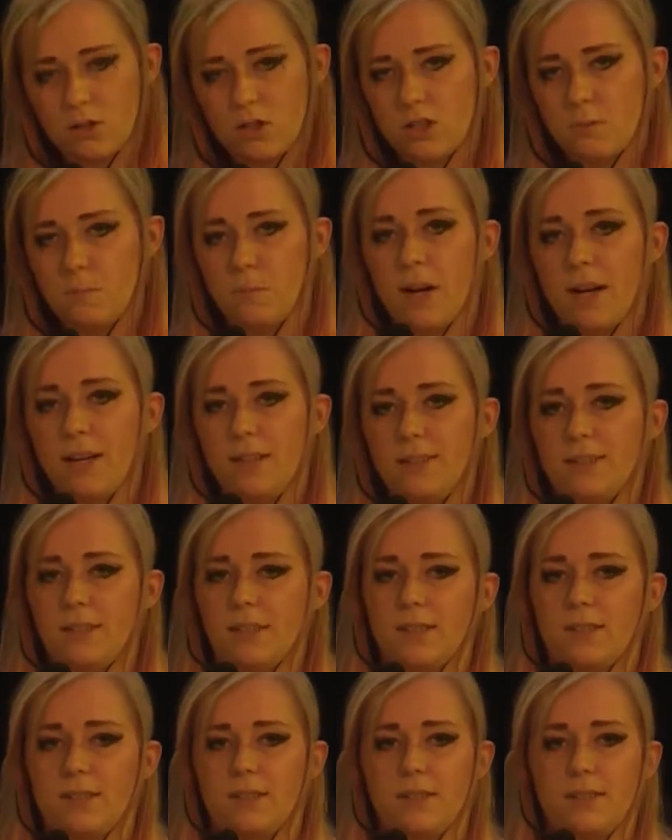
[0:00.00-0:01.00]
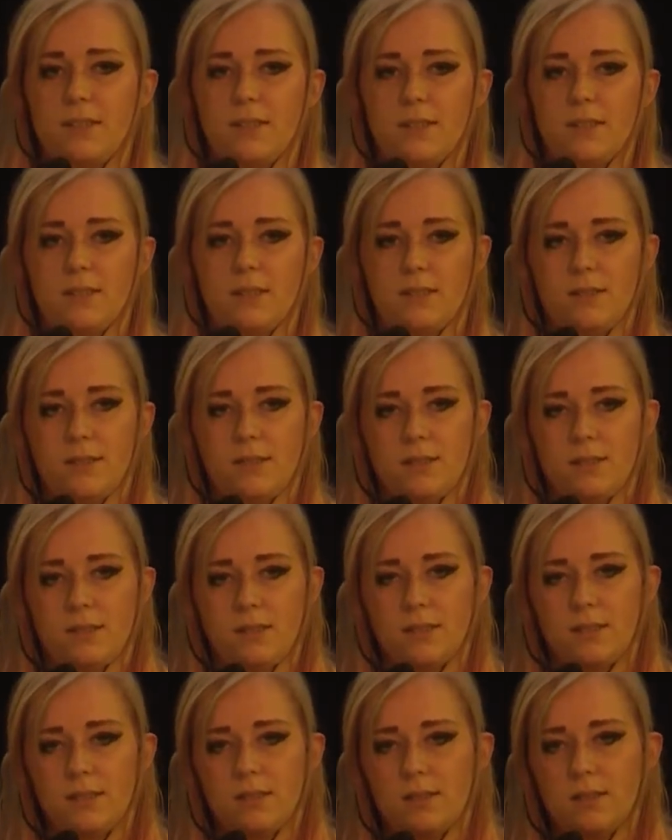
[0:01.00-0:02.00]
just paint it.
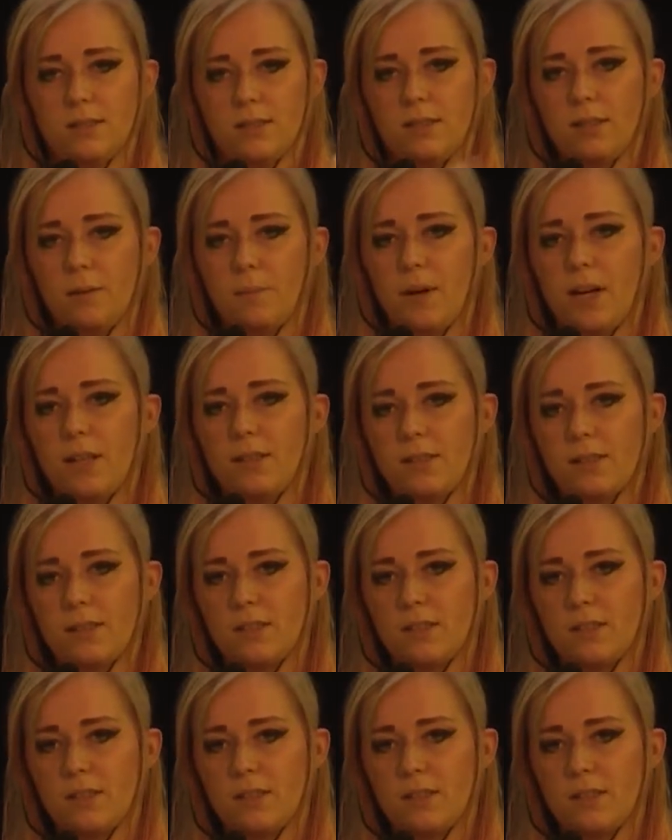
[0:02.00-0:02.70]
You paint